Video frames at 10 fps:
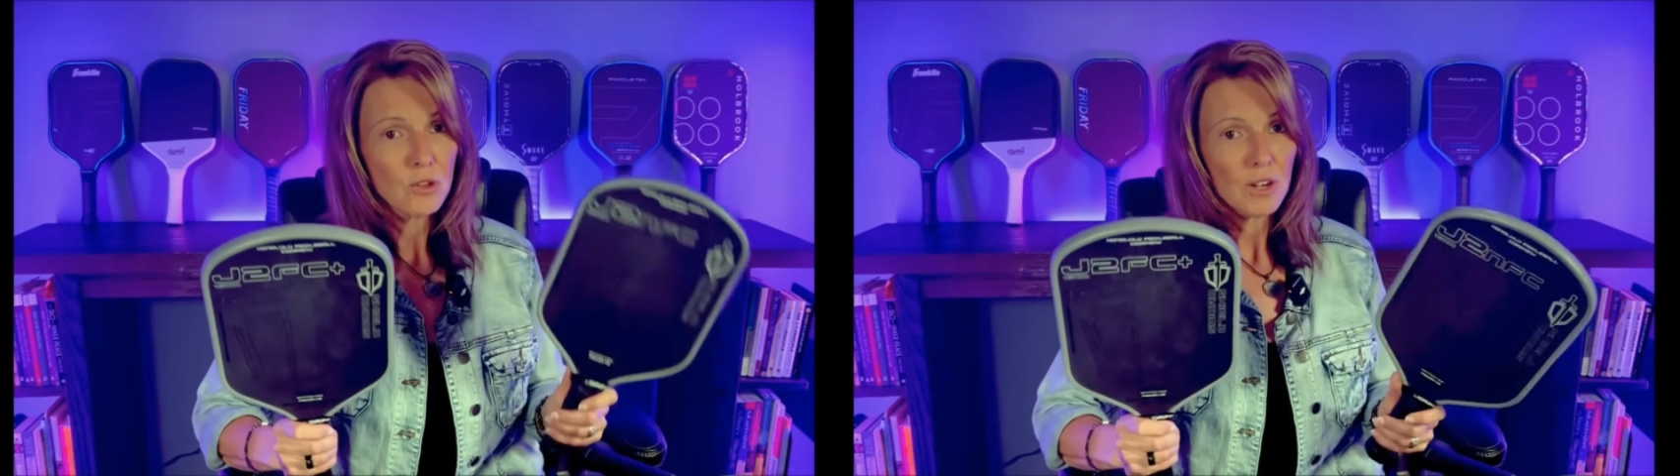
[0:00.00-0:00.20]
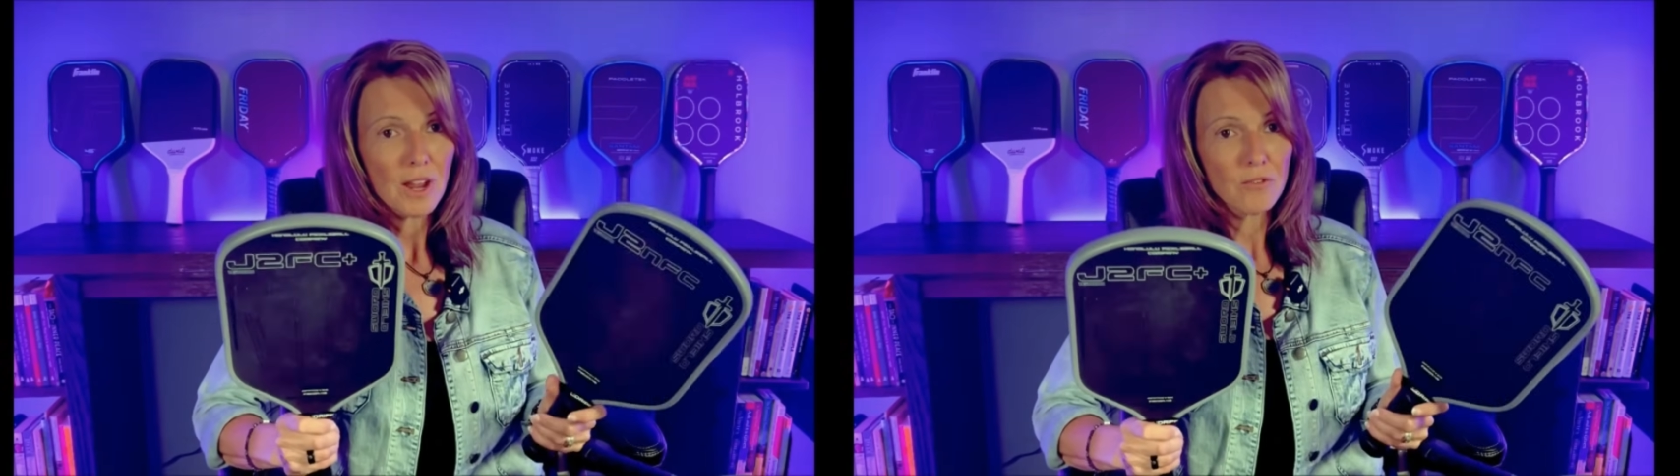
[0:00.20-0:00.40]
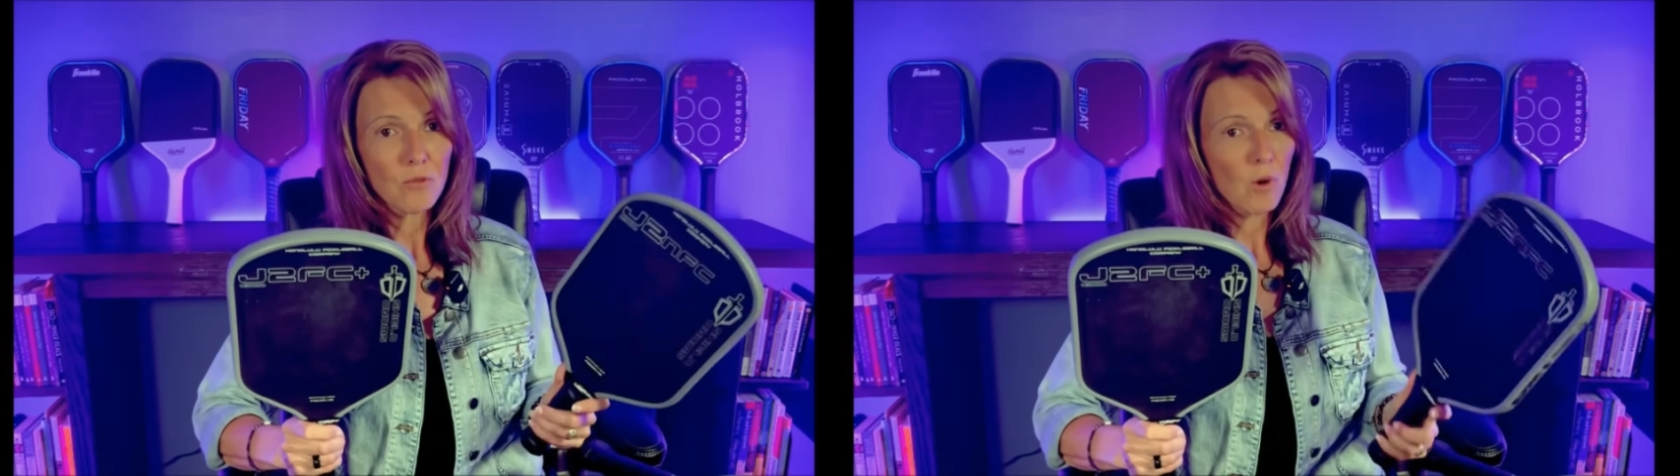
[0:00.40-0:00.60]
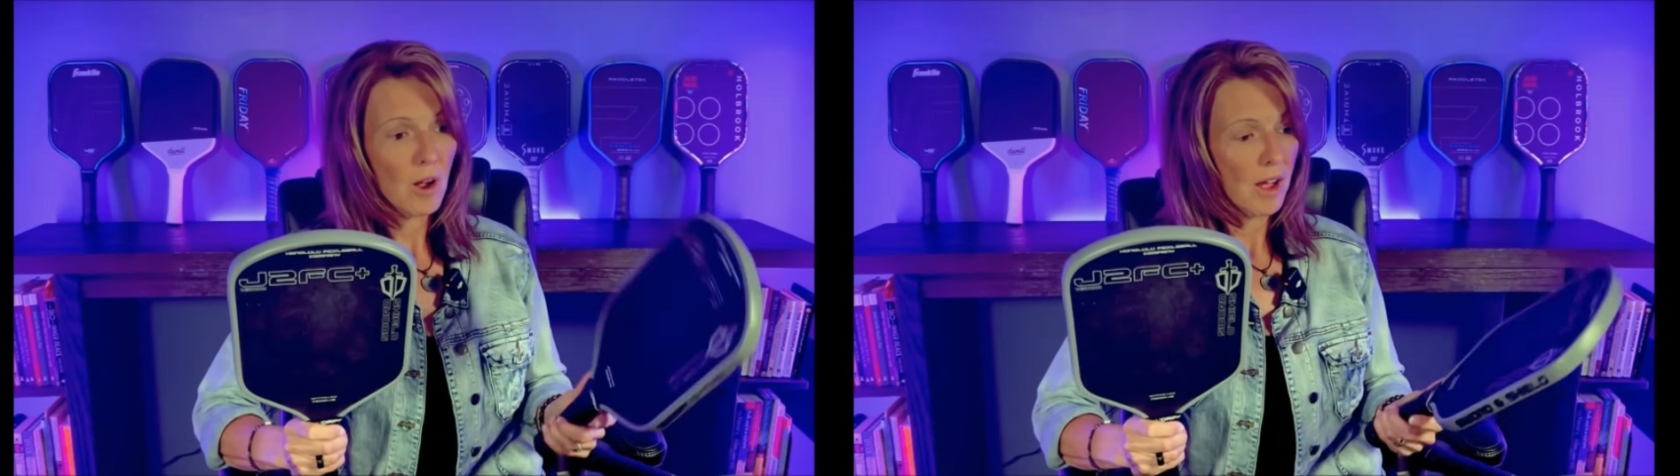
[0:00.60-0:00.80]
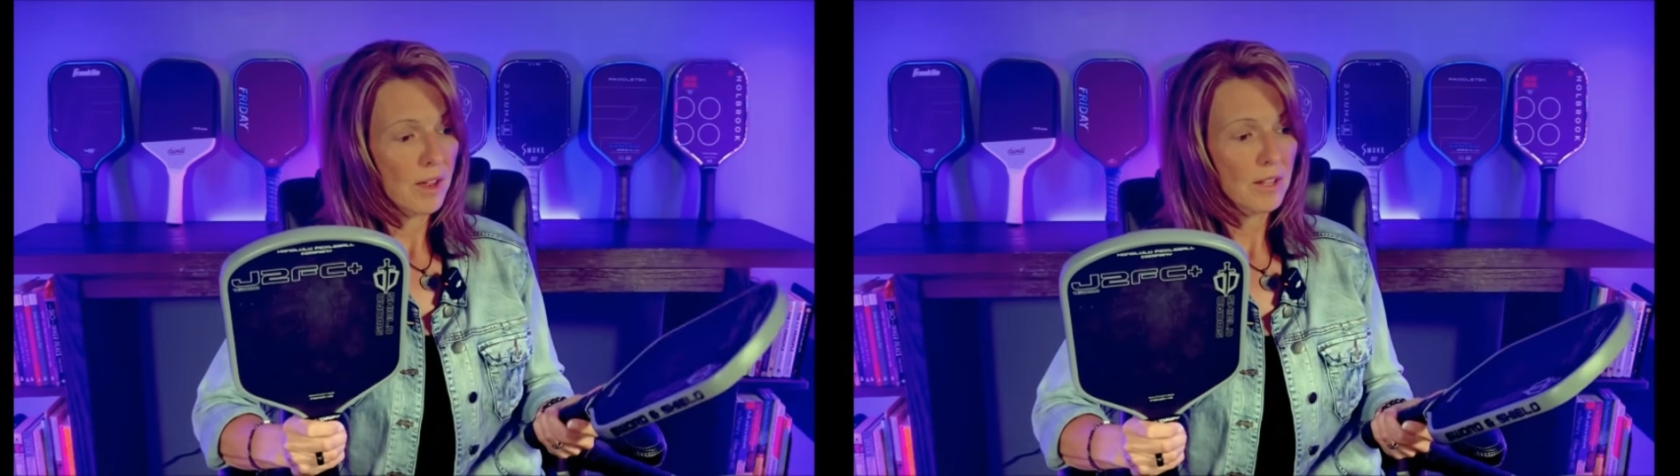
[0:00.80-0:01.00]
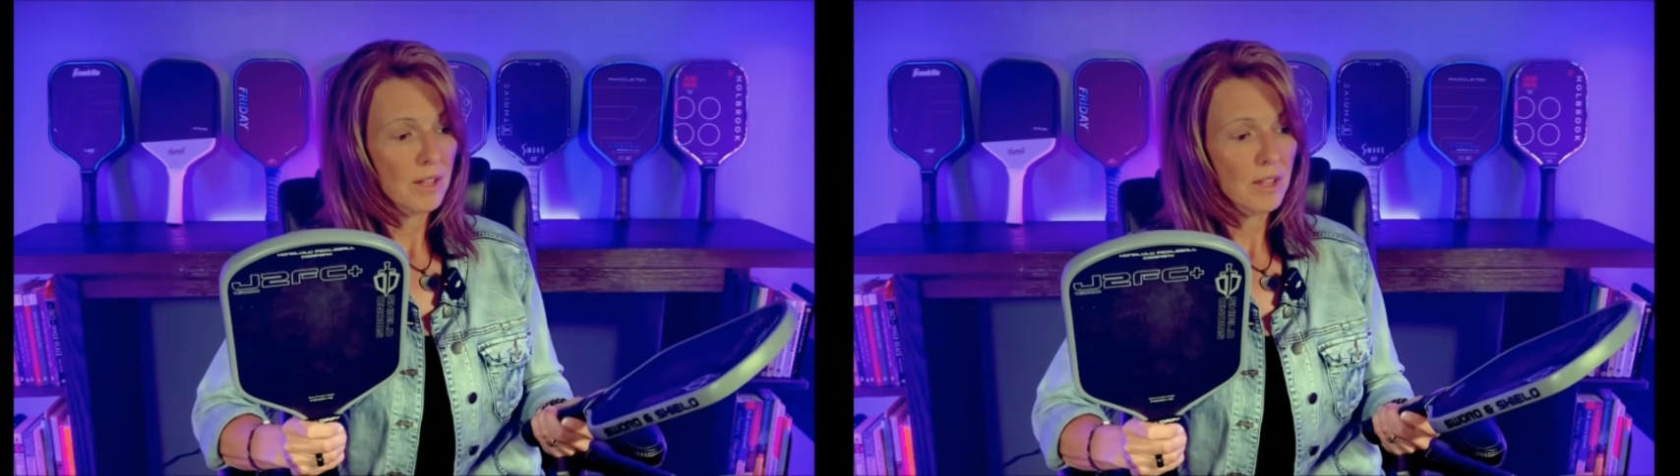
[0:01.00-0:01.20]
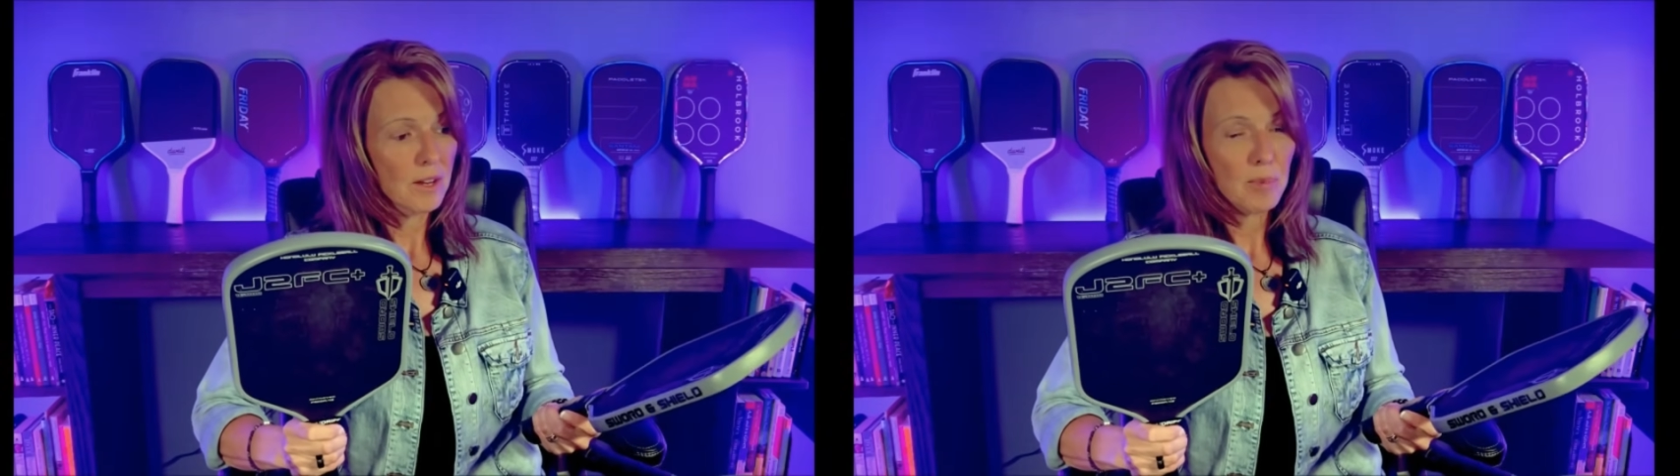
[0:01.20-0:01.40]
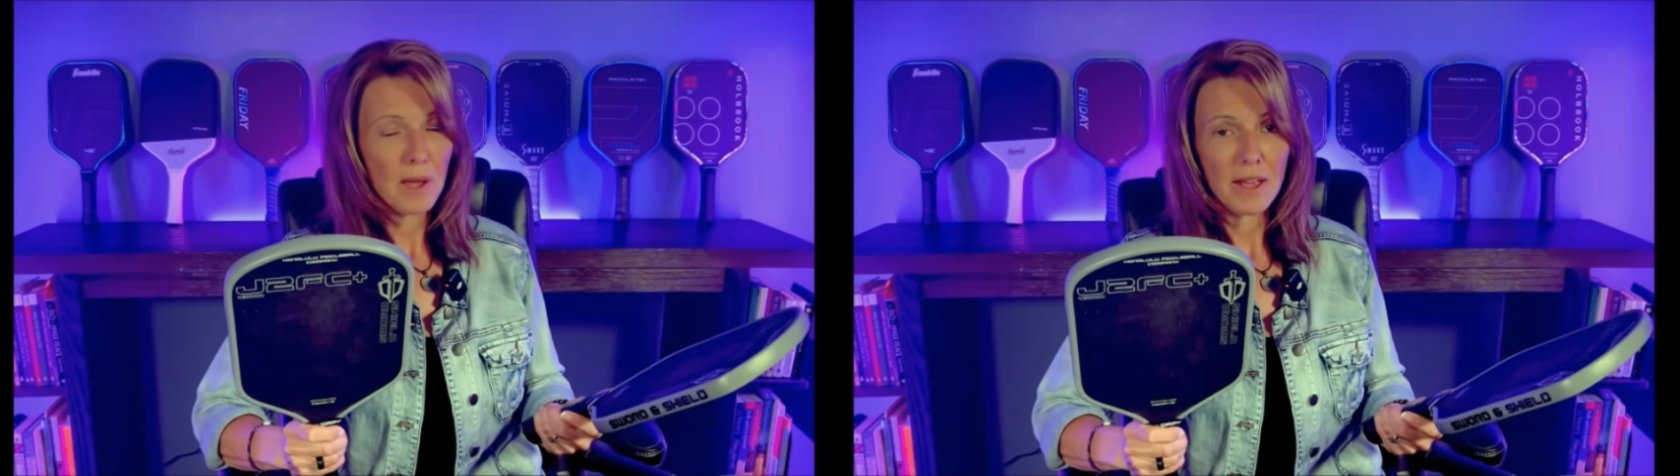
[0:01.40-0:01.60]
you could ever want
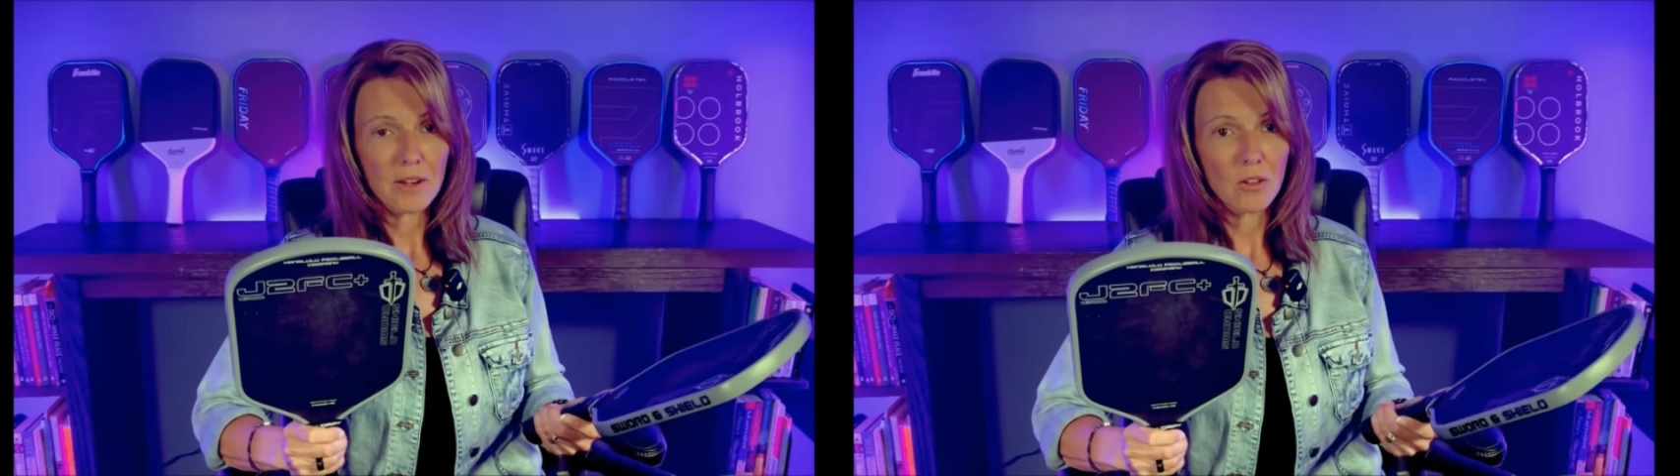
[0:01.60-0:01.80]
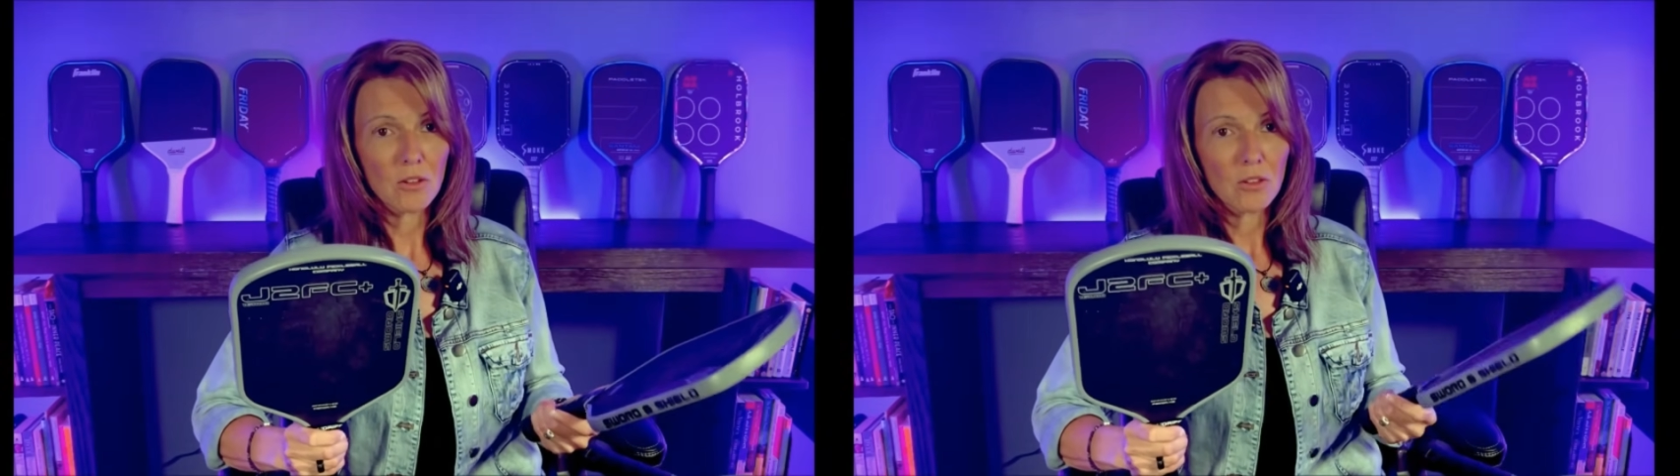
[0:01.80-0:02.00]
in a paddle,